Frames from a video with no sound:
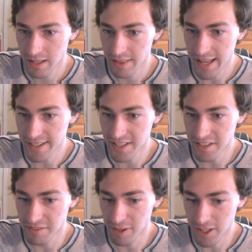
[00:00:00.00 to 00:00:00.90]
That
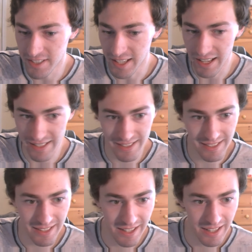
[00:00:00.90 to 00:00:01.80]
doesn't fall to
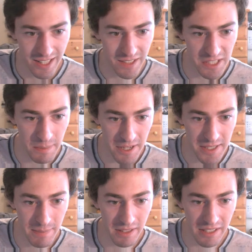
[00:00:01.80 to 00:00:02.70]
us. The
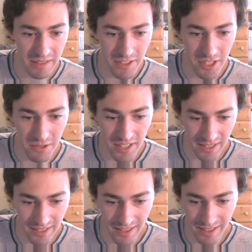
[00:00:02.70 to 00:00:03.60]
responsibility of
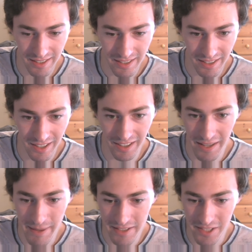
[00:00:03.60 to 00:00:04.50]
choosing. Oh, they
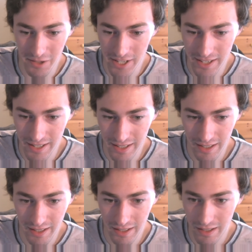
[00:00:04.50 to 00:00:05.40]
about to go in?
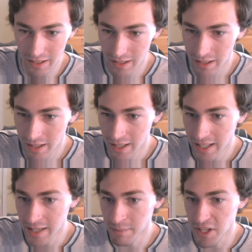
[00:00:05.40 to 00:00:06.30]

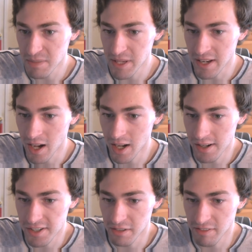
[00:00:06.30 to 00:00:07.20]
It must be an
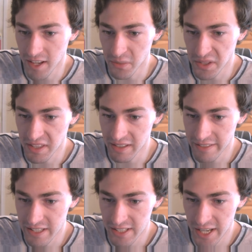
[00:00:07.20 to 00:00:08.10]
honor to fight with the
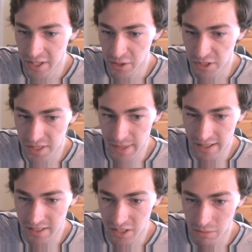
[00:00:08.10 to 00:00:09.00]
investigator you
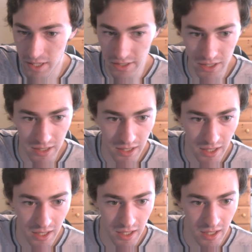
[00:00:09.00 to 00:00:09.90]
respect so much.
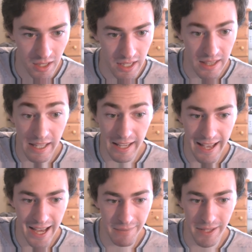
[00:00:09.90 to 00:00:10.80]
In the
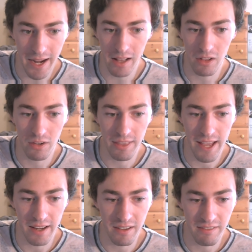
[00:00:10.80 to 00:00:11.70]
academy, I learned
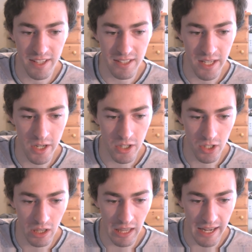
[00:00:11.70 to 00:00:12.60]
that an investigator
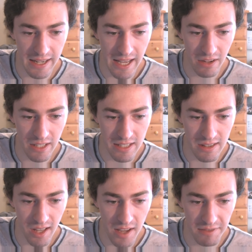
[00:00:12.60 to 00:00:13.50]
should lay down his
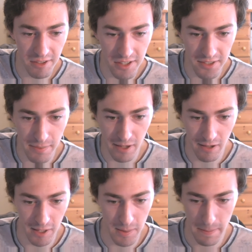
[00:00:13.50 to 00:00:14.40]
life for his
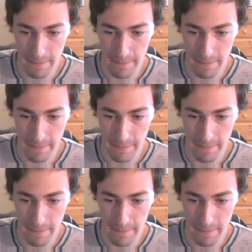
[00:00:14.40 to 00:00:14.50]
superior.